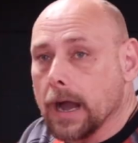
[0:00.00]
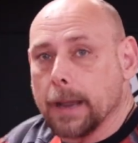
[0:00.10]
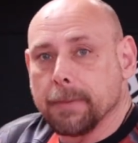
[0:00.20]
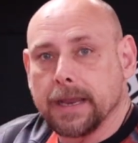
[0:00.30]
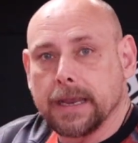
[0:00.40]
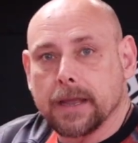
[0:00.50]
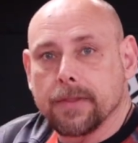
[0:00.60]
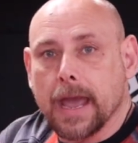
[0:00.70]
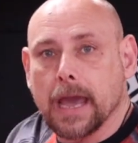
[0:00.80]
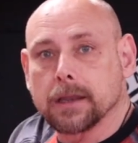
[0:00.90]
I'm hitting
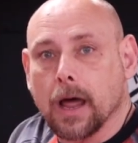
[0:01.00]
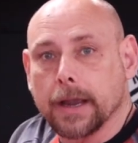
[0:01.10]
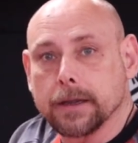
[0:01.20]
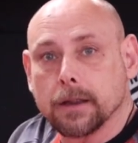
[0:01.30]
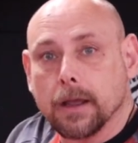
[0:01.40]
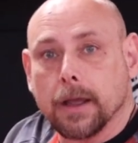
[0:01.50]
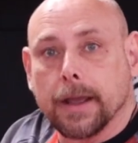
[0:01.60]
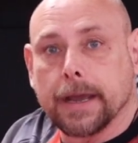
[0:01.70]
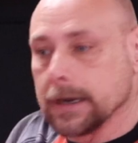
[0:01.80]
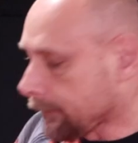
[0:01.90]
in the headline.
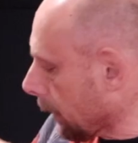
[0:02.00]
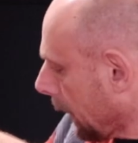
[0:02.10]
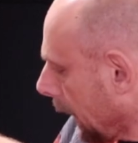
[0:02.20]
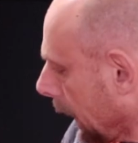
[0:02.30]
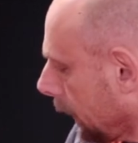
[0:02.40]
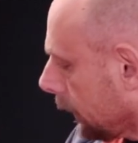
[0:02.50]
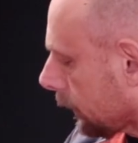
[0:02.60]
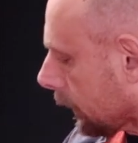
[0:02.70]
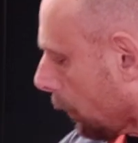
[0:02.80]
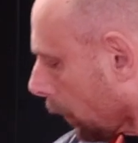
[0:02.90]
And if I'm hitting
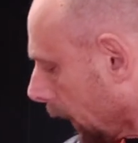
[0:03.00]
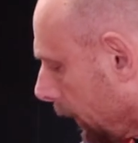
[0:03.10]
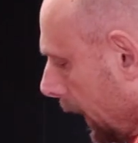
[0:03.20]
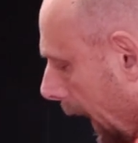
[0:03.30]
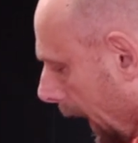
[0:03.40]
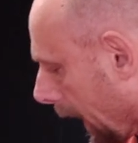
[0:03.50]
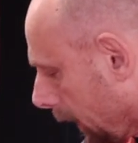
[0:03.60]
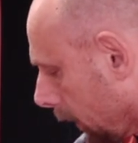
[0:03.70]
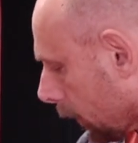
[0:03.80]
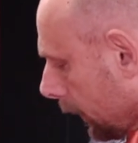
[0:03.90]
somewhere in the
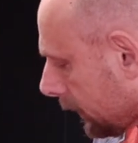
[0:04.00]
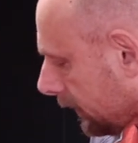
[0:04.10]
N or the